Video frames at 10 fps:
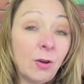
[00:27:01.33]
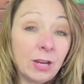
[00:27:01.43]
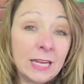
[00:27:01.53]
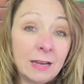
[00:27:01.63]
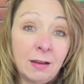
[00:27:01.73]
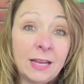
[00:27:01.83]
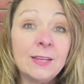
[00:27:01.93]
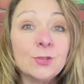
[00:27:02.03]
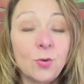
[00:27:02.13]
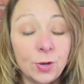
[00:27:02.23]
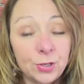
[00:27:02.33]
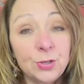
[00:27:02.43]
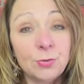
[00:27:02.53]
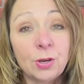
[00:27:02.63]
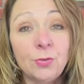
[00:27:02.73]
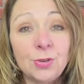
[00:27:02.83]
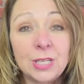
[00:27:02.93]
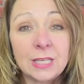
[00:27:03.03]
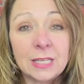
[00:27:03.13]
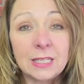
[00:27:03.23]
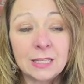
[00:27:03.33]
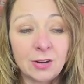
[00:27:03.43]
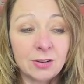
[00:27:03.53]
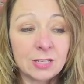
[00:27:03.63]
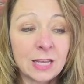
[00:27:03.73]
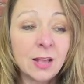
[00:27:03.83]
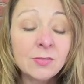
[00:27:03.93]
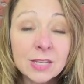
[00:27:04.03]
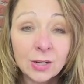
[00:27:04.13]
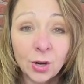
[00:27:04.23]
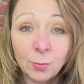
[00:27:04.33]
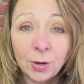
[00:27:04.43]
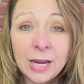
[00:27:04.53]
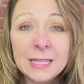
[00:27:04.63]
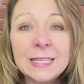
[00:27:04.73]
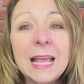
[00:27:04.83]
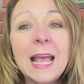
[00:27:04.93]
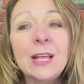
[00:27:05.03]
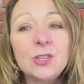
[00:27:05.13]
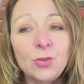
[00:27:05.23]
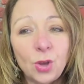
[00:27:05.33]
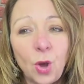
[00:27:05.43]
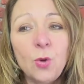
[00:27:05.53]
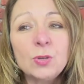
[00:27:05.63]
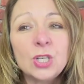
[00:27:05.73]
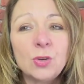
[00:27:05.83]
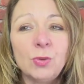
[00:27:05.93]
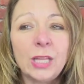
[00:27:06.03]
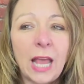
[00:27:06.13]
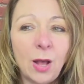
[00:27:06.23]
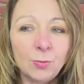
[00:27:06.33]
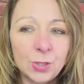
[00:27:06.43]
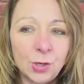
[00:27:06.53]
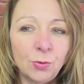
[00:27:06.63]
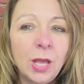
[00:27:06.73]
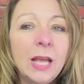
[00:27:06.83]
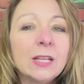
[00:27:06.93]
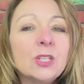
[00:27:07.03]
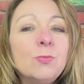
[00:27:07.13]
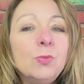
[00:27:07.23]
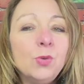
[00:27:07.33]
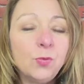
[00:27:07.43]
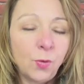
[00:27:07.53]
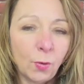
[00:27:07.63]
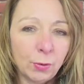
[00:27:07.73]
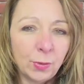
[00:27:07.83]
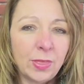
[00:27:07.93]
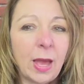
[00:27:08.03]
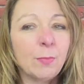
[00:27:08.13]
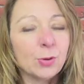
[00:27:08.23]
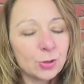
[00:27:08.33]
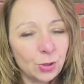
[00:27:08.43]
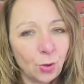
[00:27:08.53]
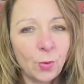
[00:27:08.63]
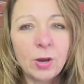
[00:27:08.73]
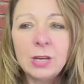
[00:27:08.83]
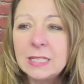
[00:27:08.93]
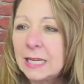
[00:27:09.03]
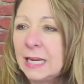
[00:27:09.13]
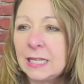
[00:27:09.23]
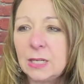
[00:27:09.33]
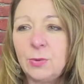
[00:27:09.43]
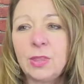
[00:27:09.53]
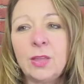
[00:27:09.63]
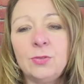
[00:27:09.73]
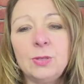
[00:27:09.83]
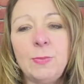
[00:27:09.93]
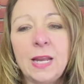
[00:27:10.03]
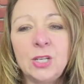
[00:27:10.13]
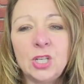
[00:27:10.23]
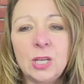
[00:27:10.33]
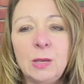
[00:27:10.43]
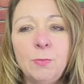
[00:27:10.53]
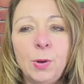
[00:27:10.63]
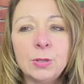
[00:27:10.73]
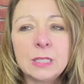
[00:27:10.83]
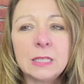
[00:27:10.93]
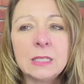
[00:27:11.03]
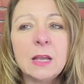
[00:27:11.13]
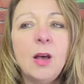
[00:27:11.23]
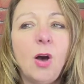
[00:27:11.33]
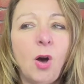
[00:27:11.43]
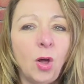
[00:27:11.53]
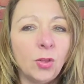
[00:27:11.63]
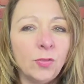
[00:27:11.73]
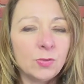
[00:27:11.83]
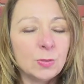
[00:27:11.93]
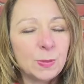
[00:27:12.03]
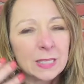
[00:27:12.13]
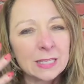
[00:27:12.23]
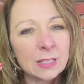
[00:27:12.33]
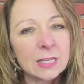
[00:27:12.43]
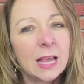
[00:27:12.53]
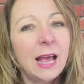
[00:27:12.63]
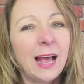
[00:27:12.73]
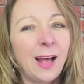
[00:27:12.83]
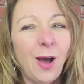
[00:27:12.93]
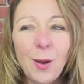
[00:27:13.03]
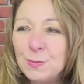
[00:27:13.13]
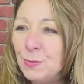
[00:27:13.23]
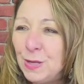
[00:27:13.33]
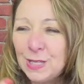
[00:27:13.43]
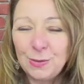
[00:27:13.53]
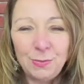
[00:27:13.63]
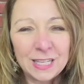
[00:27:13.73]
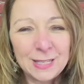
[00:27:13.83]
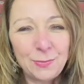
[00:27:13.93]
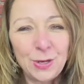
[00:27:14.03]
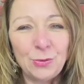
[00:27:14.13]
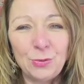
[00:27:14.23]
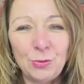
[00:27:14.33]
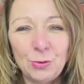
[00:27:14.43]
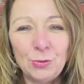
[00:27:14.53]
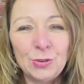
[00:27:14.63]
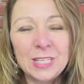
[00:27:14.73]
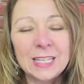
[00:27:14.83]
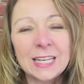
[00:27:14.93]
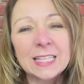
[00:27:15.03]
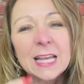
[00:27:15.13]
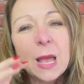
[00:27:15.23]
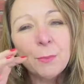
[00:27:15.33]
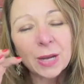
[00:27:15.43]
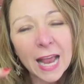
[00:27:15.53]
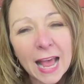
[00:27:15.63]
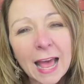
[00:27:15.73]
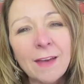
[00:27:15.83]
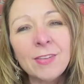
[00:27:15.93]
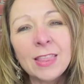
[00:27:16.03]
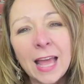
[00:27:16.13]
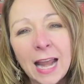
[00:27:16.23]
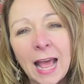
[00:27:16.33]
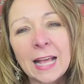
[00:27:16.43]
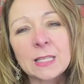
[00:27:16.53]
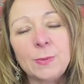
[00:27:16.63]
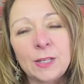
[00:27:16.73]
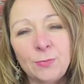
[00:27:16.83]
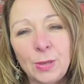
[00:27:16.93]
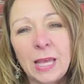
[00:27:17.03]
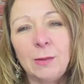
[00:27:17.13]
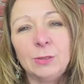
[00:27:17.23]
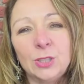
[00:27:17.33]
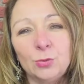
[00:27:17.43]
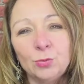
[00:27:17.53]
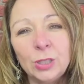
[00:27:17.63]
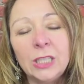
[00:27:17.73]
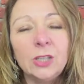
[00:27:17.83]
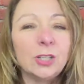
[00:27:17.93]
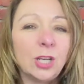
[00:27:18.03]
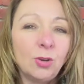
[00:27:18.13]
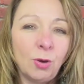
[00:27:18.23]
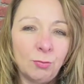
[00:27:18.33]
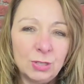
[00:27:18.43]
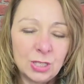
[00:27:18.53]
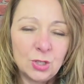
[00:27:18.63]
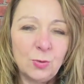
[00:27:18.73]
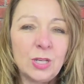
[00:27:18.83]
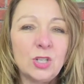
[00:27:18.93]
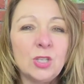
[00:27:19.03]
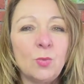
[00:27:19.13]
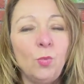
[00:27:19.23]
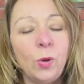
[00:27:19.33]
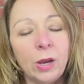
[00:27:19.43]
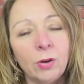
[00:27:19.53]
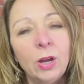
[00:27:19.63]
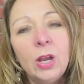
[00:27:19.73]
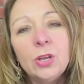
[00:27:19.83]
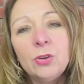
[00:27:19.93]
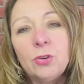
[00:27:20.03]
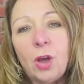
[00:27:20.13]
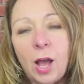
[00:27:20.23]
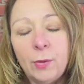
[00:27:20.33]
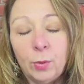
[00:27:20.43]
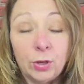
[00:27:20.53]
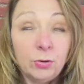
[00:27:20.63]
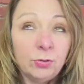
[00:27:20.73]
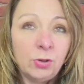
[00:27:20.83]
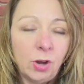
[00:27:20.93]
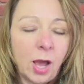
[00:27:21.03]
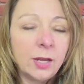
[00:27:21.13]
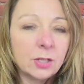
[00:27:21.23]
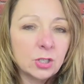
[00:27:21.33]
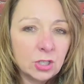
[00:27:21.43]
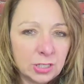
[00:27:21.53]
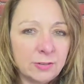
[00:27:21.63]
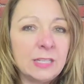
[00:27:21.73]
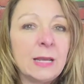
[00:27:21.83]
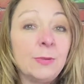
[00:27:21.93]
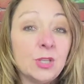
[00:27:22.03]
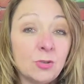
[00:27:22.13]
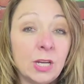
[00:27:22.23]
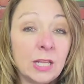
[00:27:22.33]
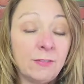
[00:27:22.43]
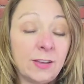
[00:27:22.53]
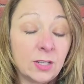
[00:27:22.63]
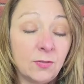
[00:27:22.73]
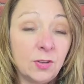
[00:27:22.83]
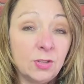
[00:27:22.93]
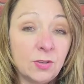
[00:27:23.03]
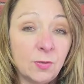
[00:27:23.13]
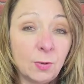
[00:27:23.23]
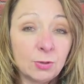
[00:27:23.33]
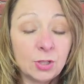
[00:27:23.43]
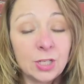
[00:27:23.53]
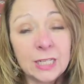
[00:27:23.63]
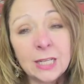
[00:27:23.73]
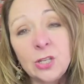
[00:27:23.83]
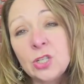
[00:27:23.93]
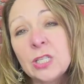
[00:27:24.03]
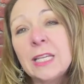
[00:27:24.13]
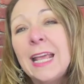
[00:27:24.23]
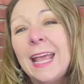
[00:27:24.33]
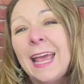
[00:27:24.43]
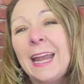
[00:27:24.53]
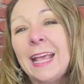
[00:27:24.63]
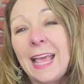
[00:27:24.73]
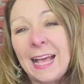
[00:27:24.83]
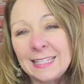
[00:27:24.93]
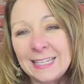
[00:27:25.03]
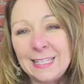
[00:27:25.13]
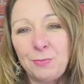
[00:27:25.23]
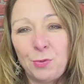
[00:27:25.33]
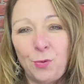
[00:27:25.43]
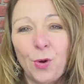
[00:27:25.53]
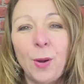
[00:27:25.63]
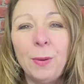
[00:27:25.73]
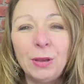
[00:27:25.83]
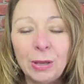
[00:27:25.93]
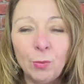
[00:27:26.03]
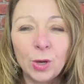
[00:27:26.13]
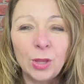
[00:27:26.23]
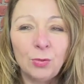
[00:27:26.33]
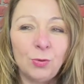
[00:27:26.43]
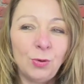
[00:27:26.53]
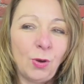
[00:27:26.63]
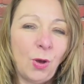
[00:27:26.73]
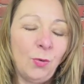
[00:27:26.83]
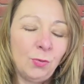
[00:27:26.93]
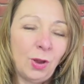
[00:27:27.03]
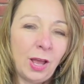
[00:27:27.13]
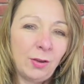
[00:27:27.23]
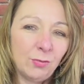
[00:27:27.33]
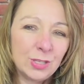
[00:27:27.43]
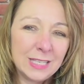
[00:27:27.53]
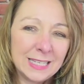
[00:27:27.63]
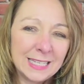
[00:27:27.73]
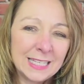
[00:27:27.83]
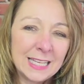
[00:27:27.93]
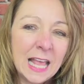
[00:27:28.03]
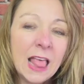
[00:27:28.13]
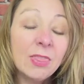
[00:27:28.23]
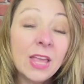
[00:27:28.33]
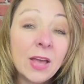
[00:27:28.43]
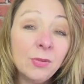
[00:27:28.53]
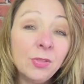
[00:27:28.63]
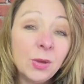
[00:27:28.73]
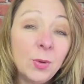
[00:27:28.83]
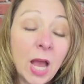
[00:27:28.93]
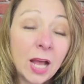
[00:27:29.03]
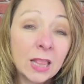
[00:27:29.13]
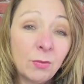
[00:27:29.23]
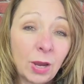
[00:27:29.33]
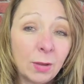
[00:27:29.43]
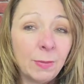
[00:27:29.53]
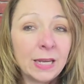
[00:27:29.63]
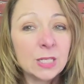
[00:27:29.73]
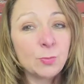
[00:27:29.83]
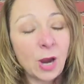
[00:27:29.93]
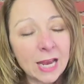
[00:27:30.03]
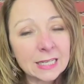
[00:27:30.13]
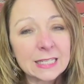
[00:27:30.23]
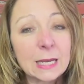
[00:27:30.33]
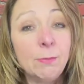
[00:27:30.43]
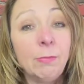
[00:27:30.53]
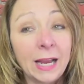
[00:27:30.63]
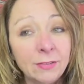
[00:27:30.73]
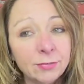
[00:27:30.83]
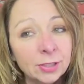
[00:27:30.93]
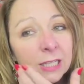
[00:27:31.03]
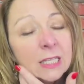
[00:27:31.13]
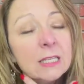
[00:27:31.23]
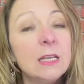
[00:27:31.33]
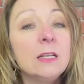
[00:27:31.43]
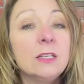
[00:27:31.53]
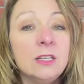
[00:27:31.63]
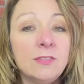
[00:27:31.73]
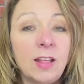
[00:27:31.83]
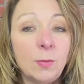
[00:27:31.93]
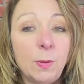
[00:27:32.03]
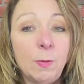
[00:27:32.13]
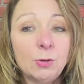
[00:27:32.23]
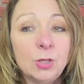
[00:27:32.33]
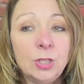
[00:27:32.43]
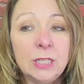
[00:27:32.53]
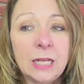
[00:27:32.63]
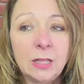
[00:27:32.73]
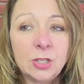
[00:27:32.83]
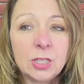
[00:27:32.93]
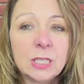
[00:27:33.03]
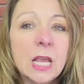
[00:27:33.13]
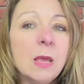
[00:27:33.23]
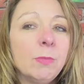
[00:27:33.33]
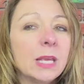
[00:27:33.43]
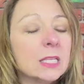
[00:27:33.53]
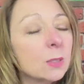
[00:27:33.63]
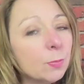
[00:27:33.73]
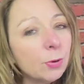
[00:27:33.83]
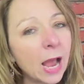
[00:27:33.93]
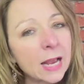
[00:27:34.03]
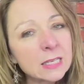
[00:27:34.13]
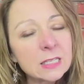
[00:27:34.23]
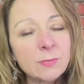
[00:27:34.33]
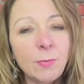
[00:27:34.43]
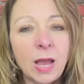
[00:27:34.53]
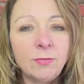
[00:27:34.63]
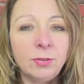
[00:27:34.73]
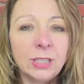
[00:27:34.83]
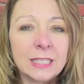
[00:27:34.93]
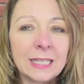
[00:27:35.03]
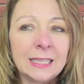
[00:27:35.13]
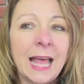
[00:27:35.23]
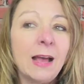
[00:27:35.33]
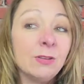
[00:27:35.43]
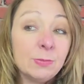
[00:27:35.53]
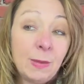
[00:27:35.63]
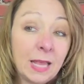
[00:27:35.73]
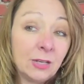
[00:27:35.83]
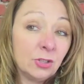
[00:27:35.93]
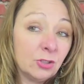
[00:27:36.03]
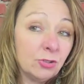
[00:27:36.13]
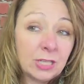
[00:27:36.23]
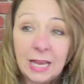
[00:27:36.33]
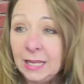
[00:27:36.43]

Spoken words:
our EI is going to trigger resistance in ourselves, in our brains. And so the coaching really helps you to move forward with that personal awareness, connecting with others, managing impulses, all of those pieces, optimism, exhibiting resilience, but having that aspect of being able to really look at your own situations and where you're not demonstrating effective use of emotional intelligence. And as I said before, about working through your own resistance. The other thing we highly recommend is practicing mindfulness to develop emotional intelligence, because the practice of mindfulness allows leaders